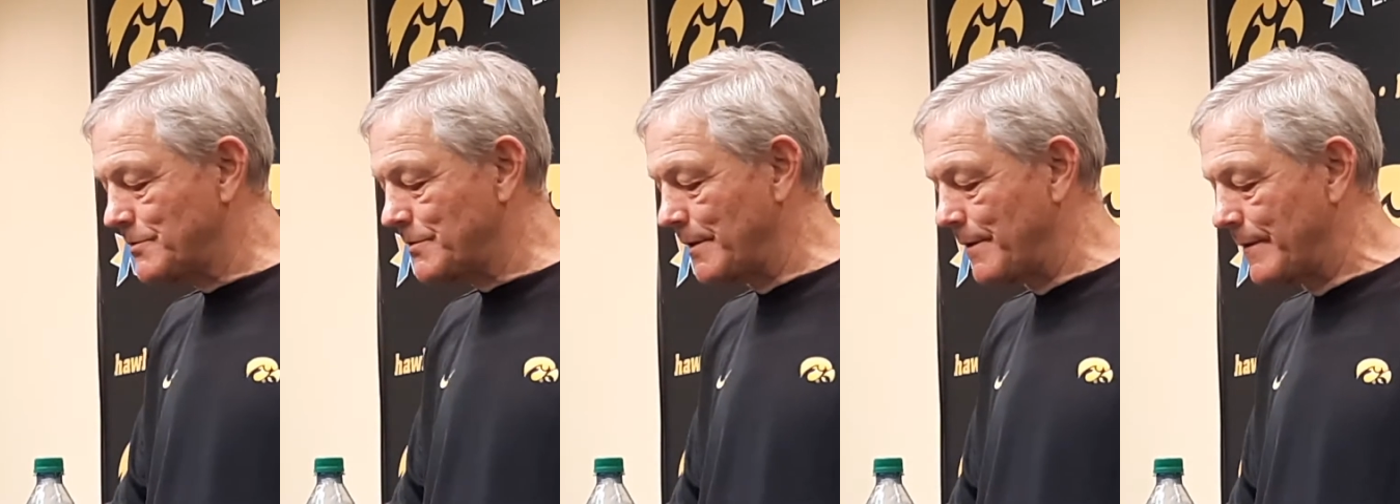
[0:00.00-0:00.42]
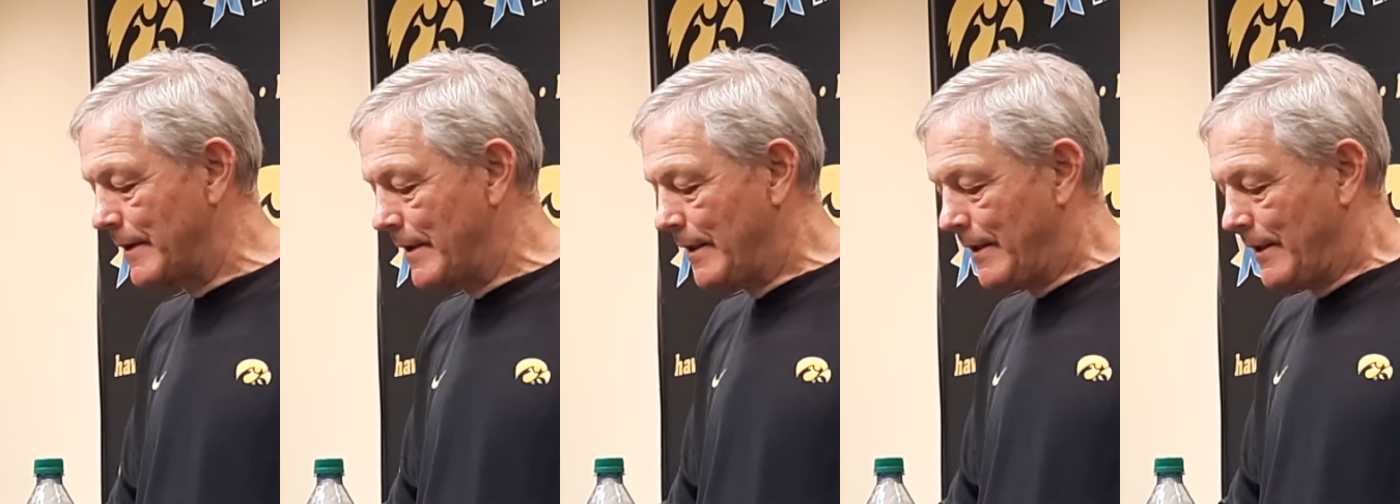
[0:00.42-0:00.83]
So
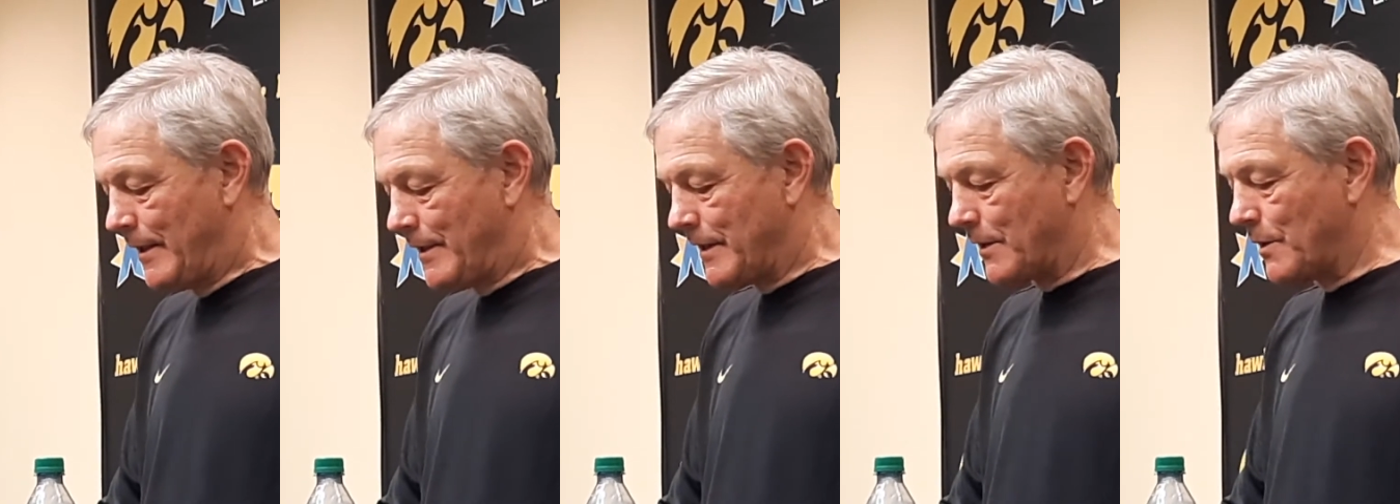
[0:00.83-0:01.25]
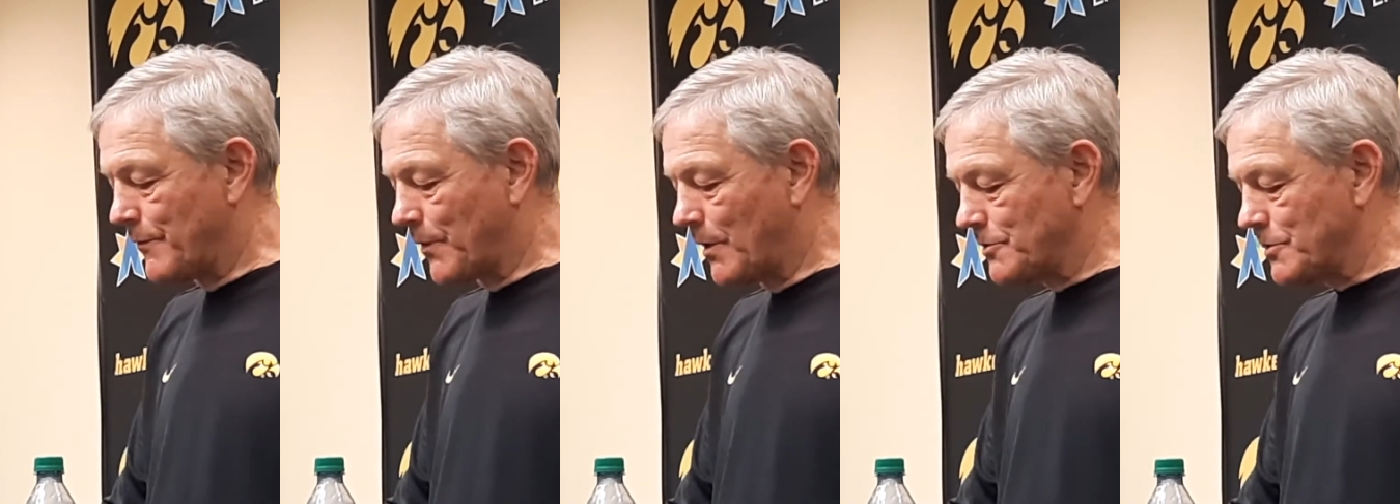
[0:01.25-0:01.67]
I think
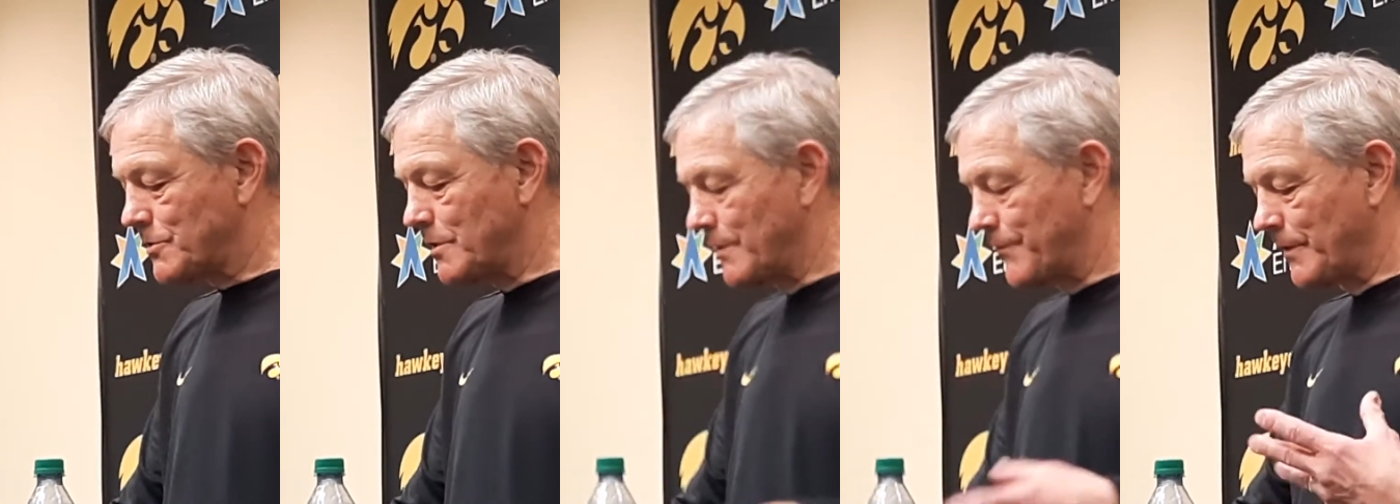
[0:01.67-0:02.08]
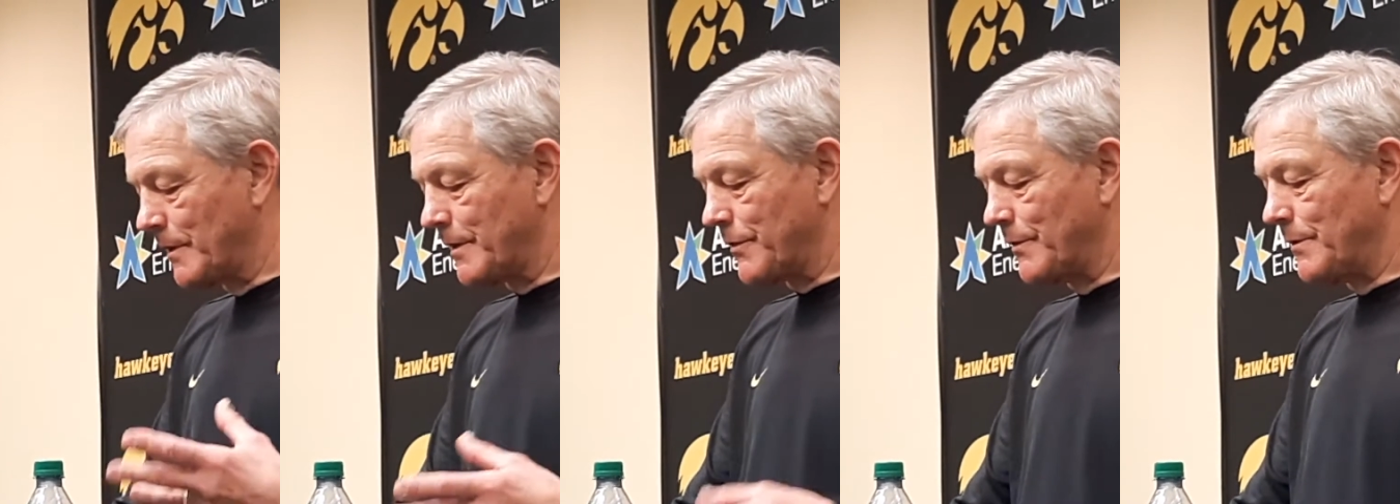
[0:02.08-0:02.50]
overall, just, you know, if you
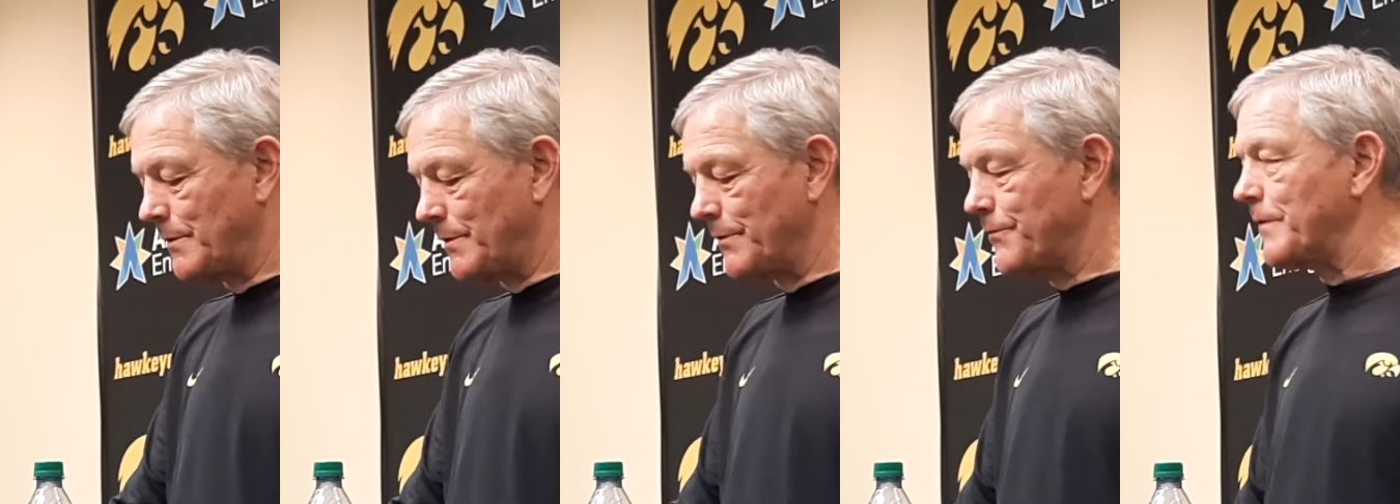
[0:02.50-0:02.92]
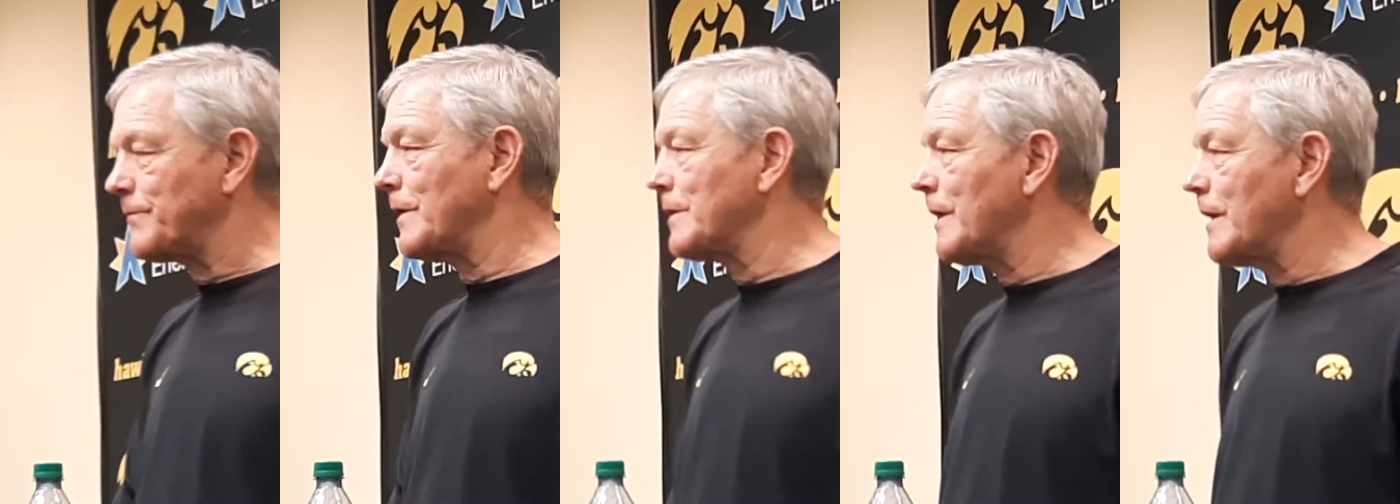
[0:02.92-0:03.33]
look at the whole
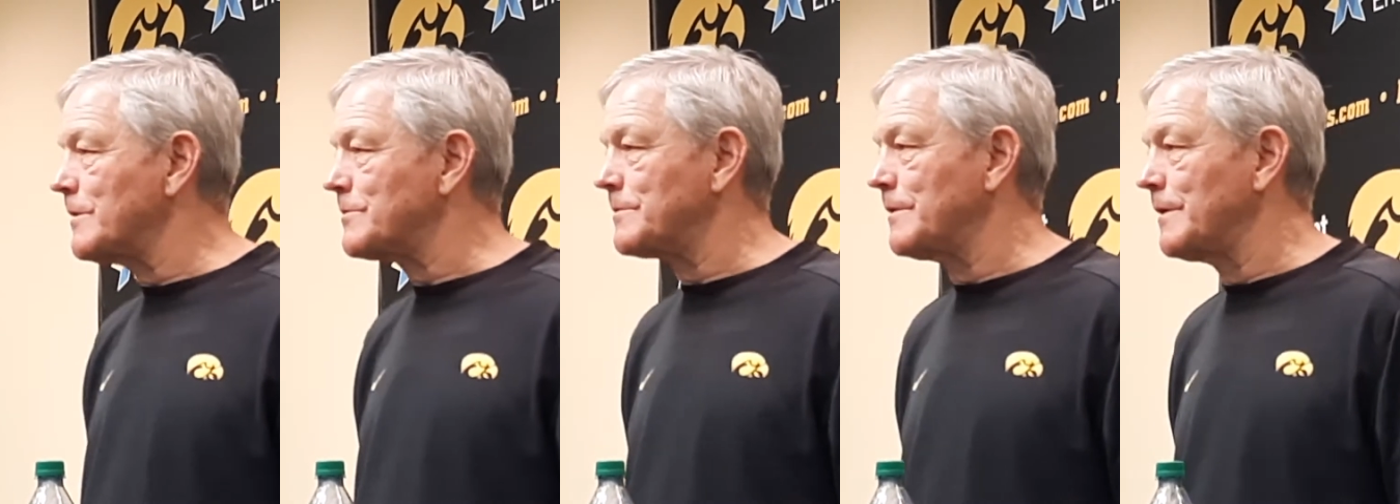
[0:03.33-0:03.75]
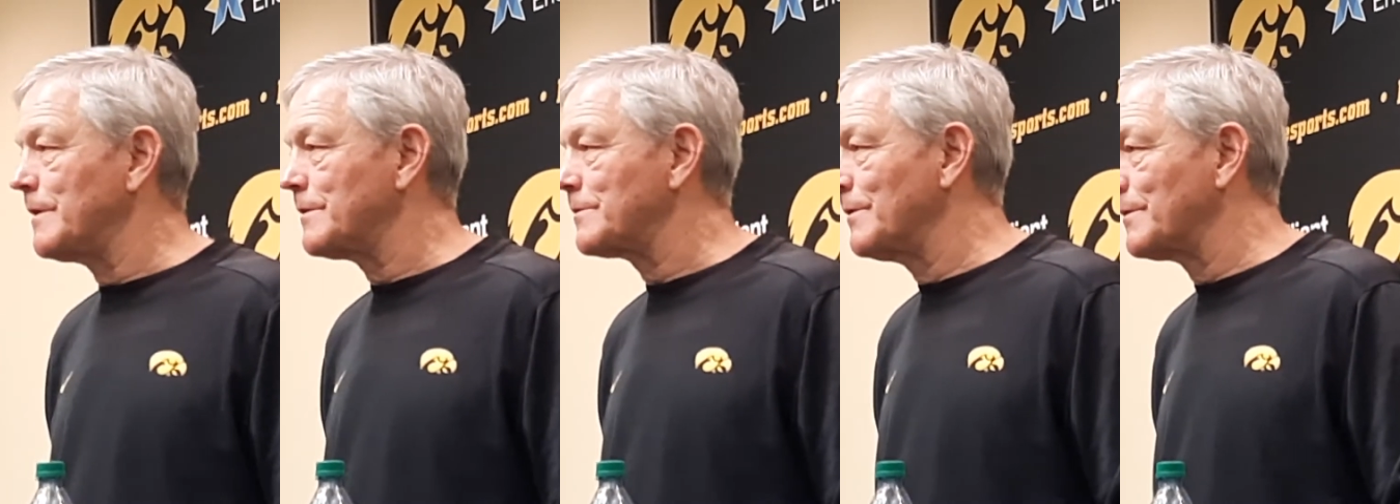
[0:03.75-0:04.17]
15 days
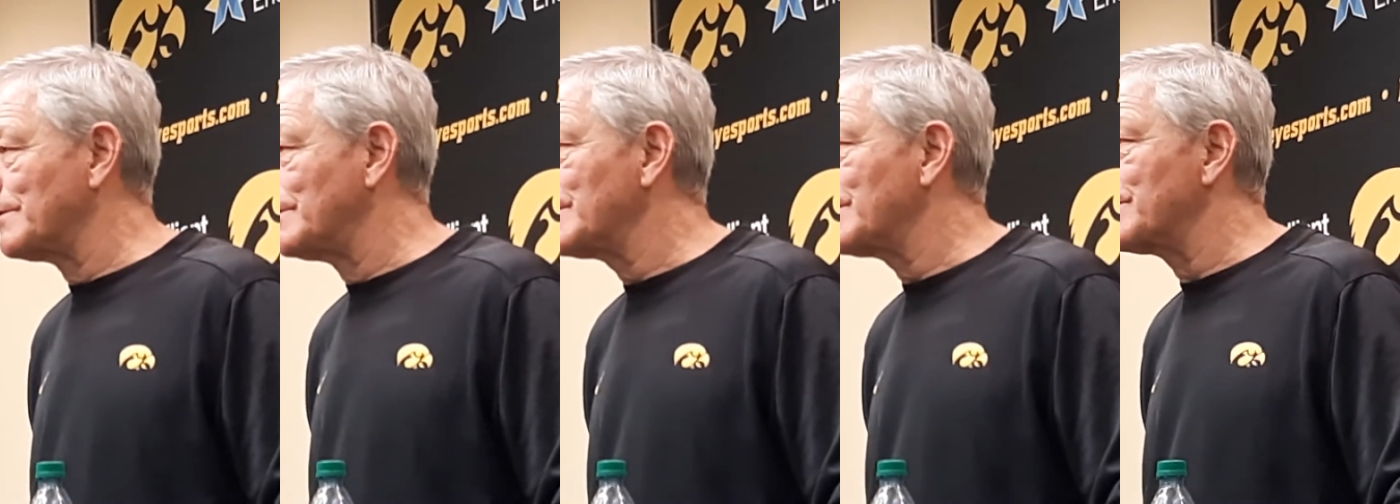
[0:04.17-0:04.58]
uh, total,